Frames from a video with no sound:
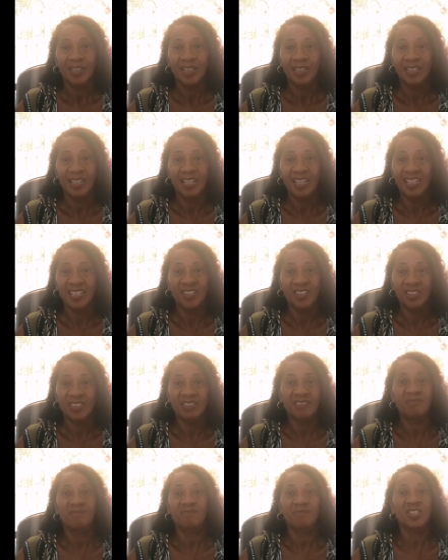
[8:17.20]
he
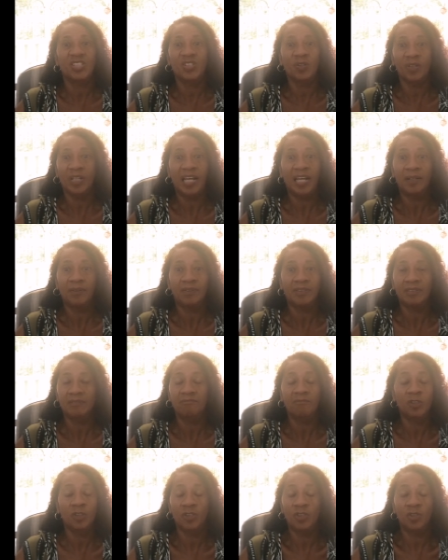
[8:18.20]
just stuck out,
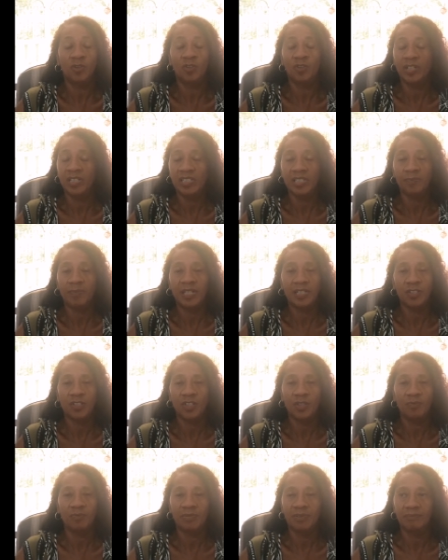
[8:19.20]
just use
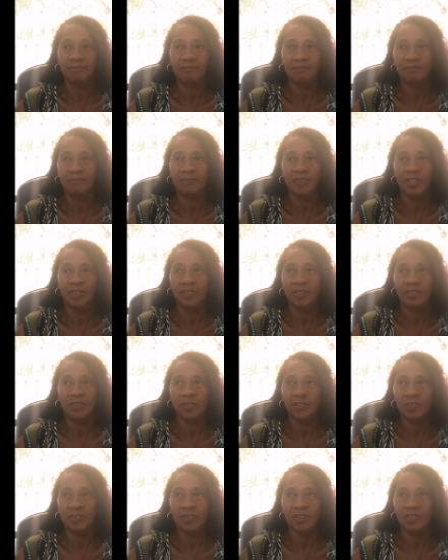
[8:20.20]
Transpakship.
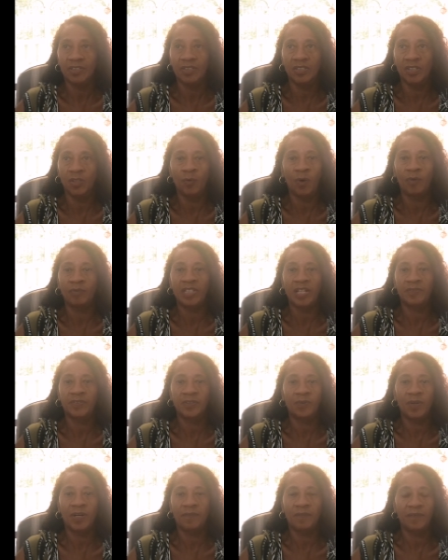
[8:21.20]
Just, you won't
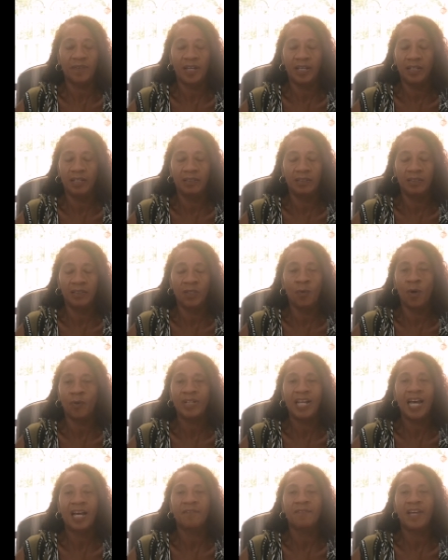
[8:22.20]

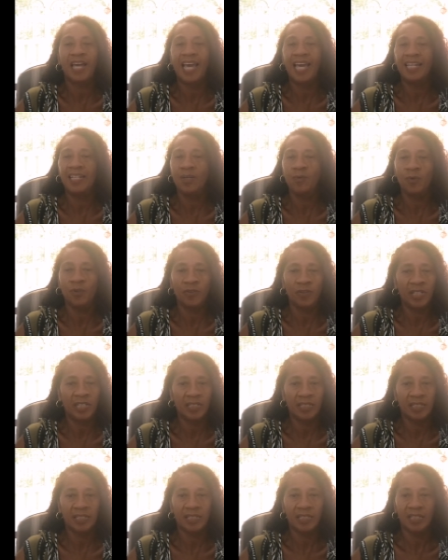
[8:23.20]
have any
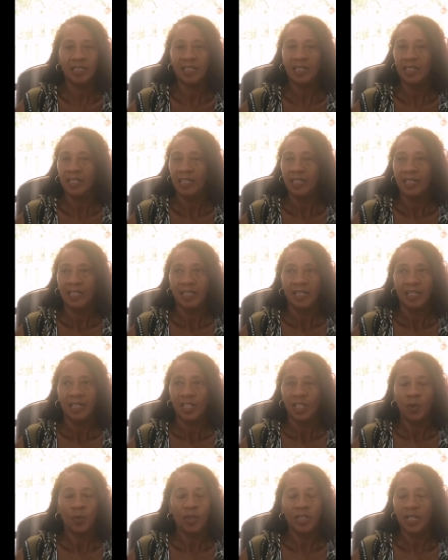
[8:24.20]
worries.
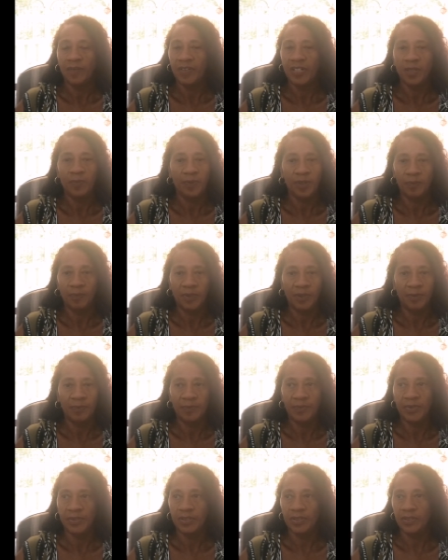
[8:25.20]
You won't have any
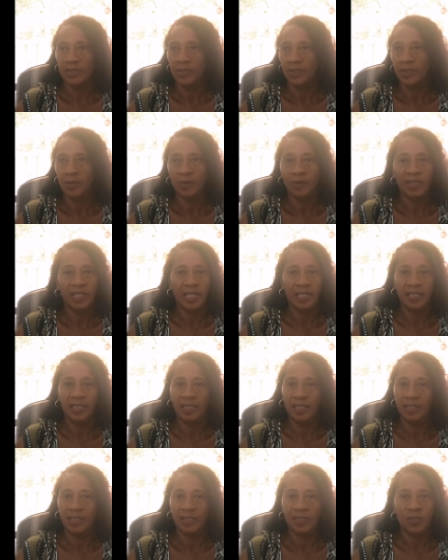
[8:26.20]
problems. You'll get
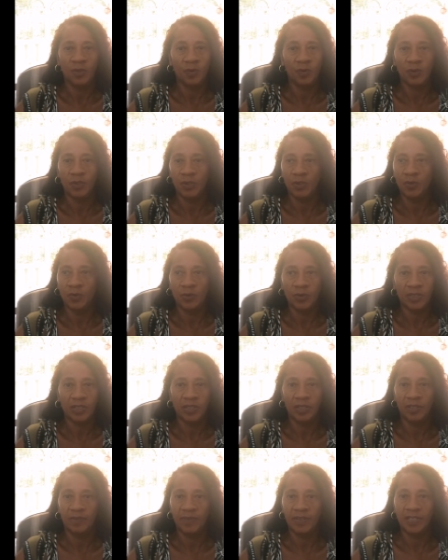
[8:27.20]
your door-to-door
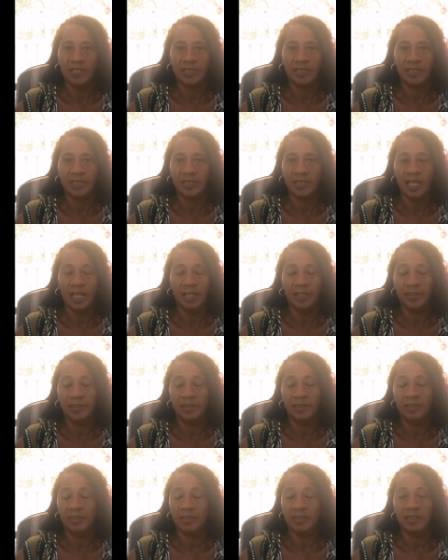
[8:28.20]
service.
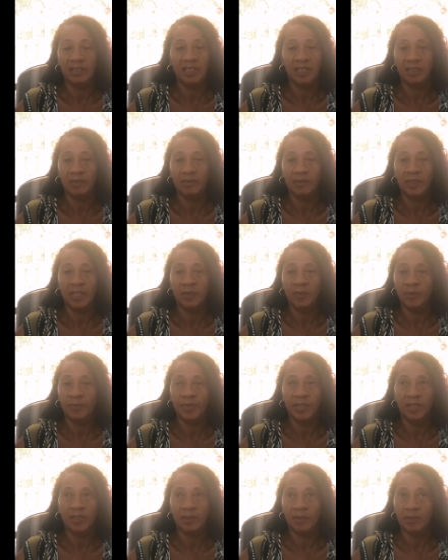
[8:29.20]
And, you know, lo
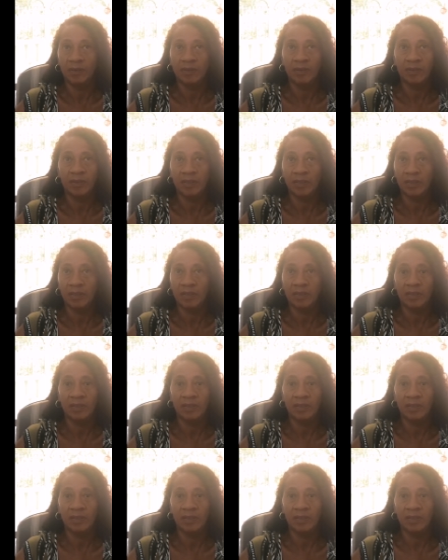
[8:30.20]
and behold,